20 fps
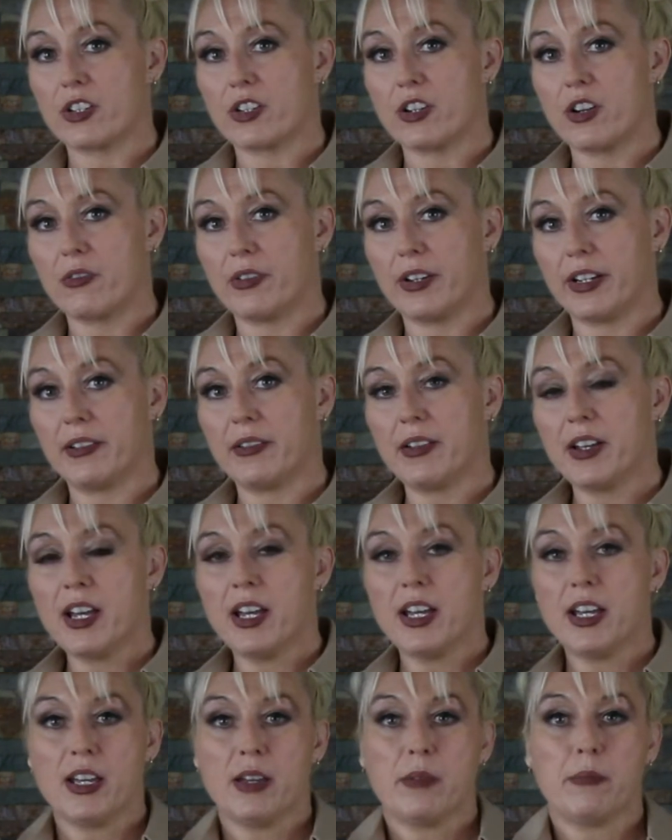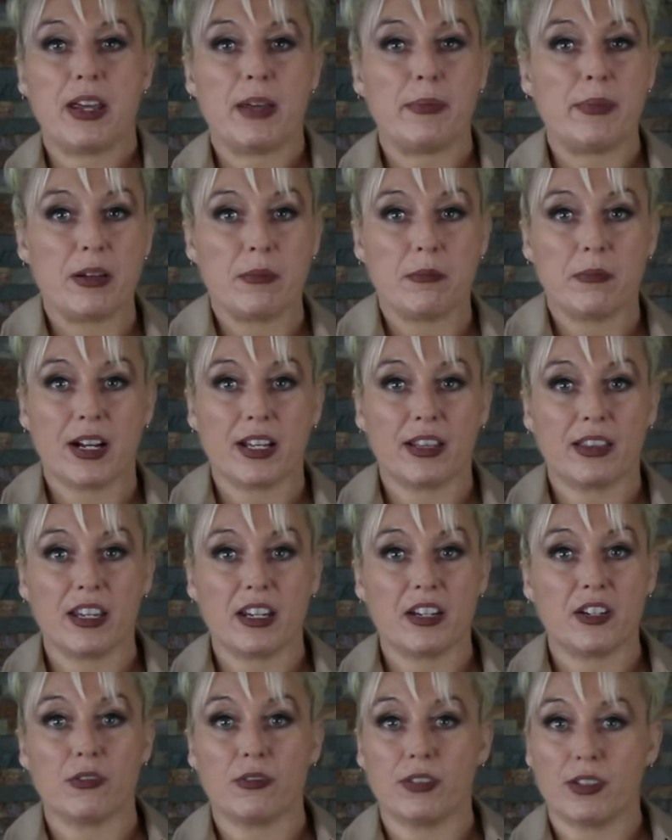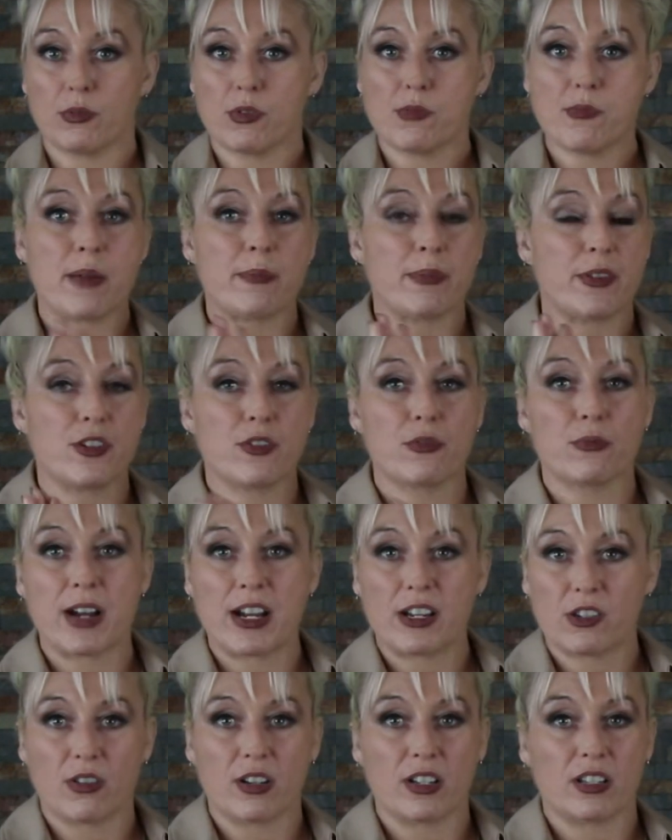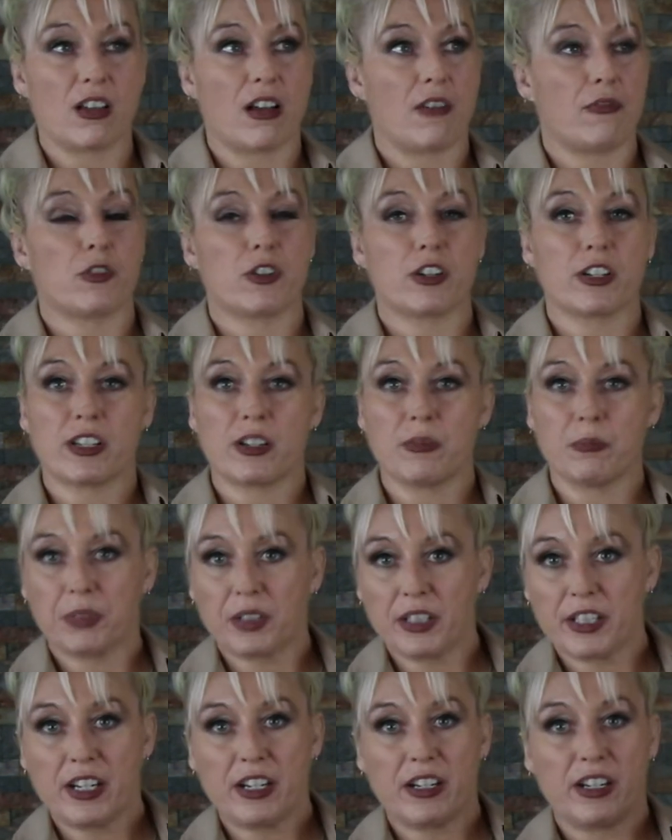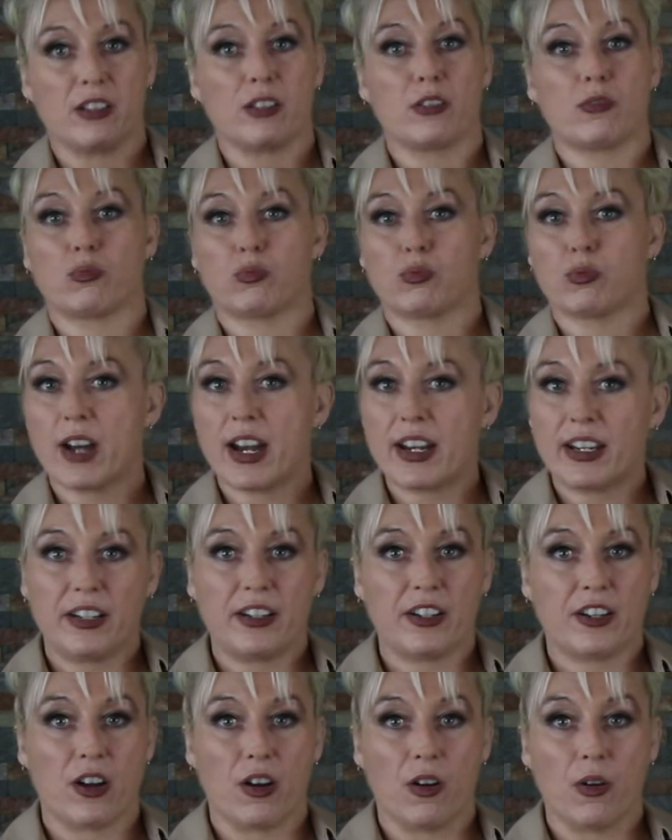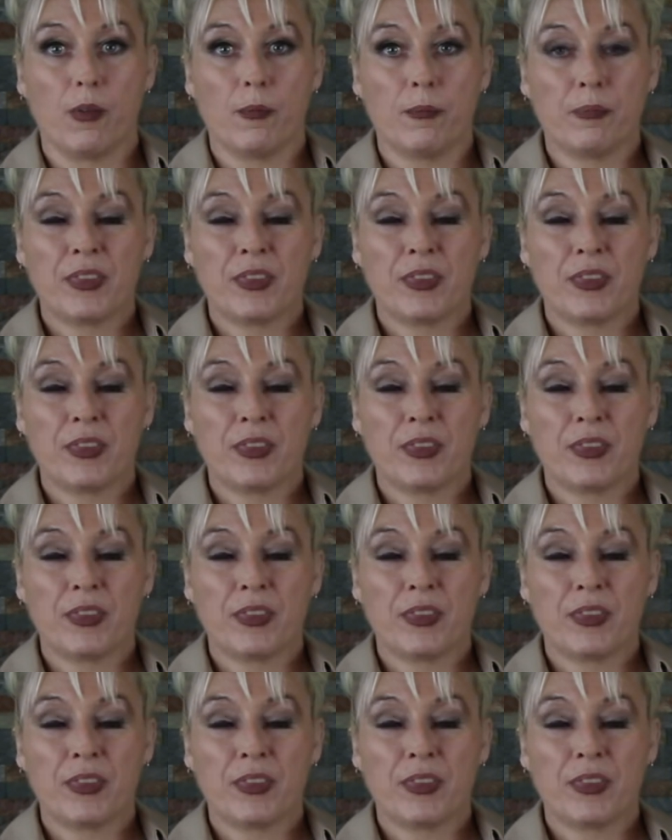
going, maybe a month into it. Remember, your restaurant software is complete. It's ready to go.